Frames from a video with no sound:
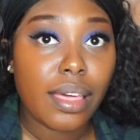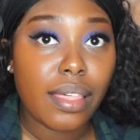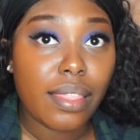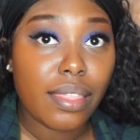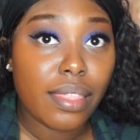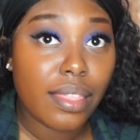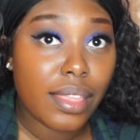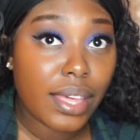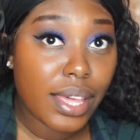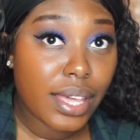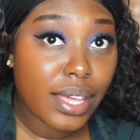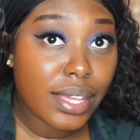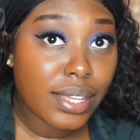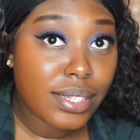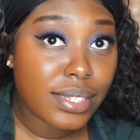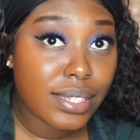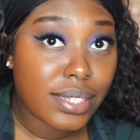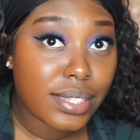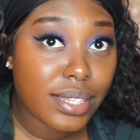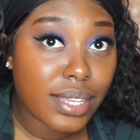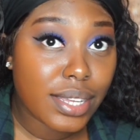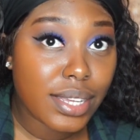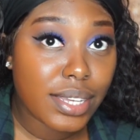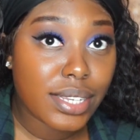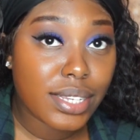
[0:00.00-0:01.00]

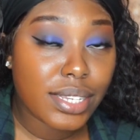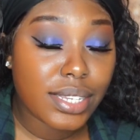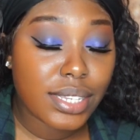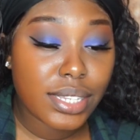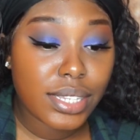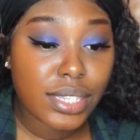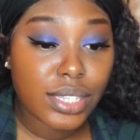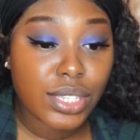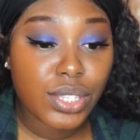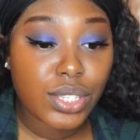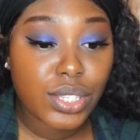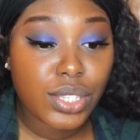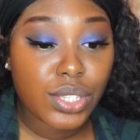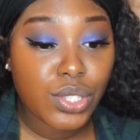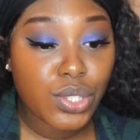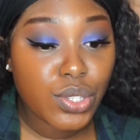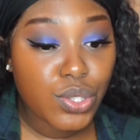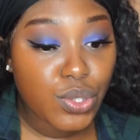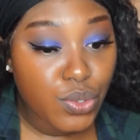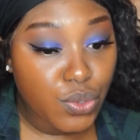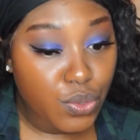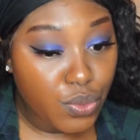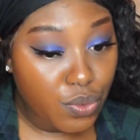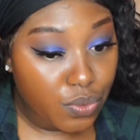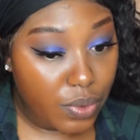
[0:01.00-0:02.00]
This is
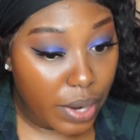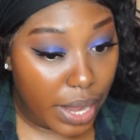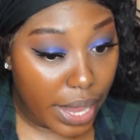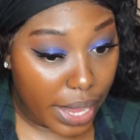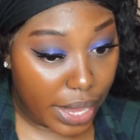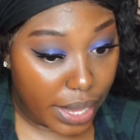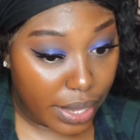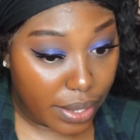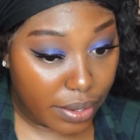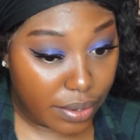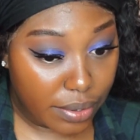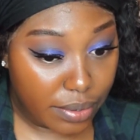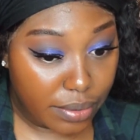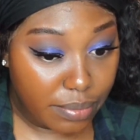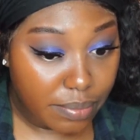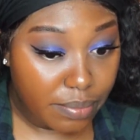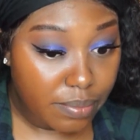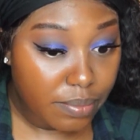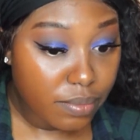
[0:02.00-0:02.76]
too red.